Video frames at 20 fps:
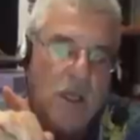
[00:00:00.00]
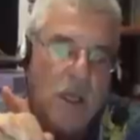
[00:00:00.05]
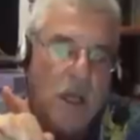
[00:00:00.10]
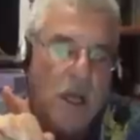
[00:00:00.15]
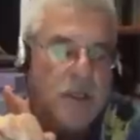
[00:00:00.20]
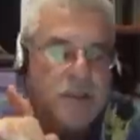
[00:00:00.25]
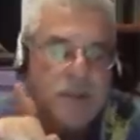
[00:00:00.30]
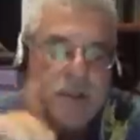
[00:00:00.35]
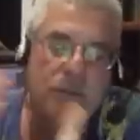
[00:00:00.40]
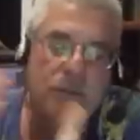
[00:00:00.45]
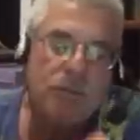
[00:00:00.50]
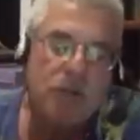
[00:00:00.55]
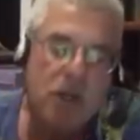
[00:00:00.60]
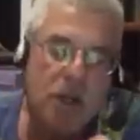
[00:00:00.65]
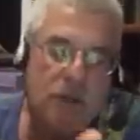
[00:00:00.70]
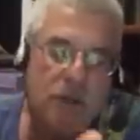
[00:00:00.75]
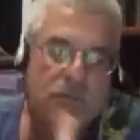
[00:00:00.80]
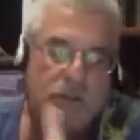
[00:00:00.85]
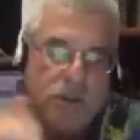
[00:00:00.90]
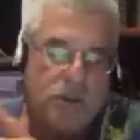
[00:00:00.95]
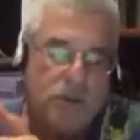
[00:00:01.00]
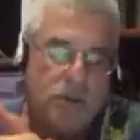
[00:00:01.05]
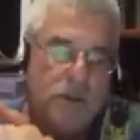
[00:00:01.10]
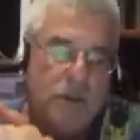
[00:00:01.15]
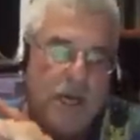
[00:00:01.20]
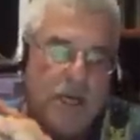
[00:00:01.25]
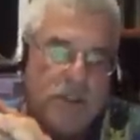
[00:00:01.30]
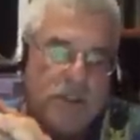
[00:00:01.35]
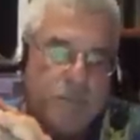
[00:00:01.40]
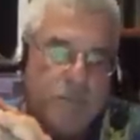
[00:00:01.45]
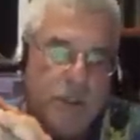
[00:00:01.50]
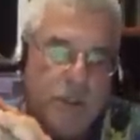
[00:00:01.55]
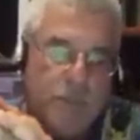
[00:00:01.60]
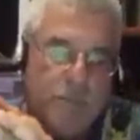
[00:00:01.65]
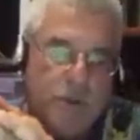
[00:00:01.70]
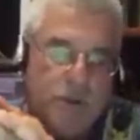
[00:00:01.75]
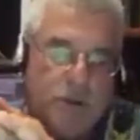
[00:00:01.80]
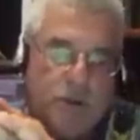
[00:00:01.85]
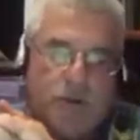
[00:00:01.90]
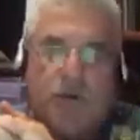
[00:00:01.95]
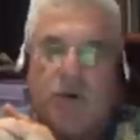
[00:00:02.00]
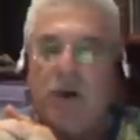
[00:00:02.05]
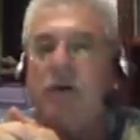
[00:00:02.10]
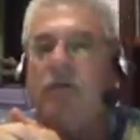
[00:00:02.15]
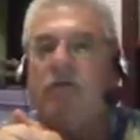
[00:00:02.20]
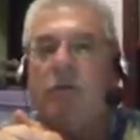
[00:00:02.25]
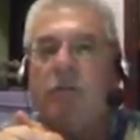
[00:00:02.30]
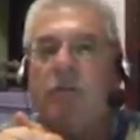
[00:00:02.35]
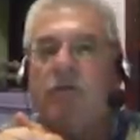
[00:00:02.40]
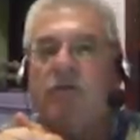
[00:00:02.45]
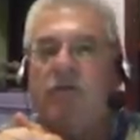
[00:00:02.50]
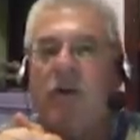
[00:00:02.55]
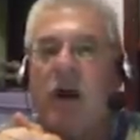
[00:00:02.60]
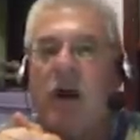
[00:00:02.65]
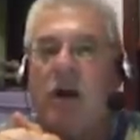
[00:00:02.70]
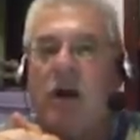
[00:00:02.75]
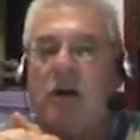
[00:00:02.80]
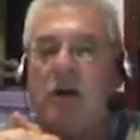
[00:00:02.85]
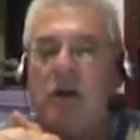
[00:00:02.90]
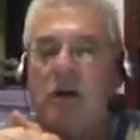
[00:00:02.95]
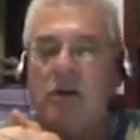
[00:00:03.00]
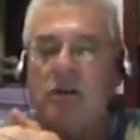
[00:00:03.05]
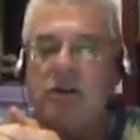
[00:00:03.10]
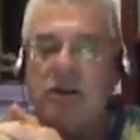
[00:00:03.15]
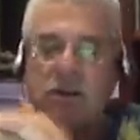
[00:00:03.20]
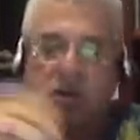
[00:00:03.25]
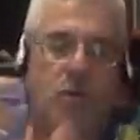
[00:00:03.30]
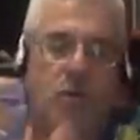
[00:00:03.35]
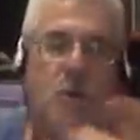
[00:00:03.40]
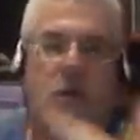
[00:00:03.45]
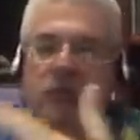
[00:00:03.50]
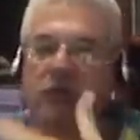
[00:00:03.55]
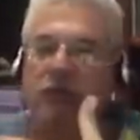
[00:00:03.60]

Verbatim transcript: I sometimes do ask people to drink from a fire hose. It's one